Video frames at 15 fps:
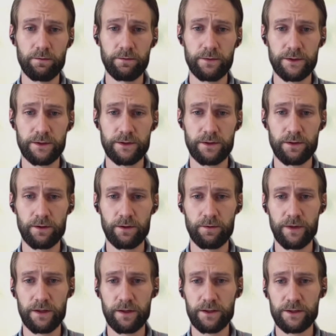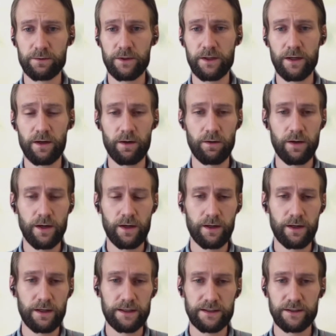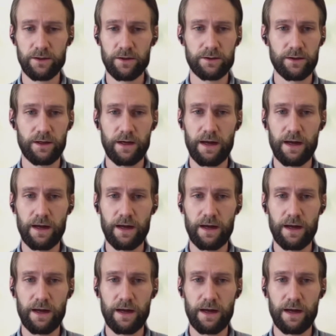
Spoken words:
So because we know it is not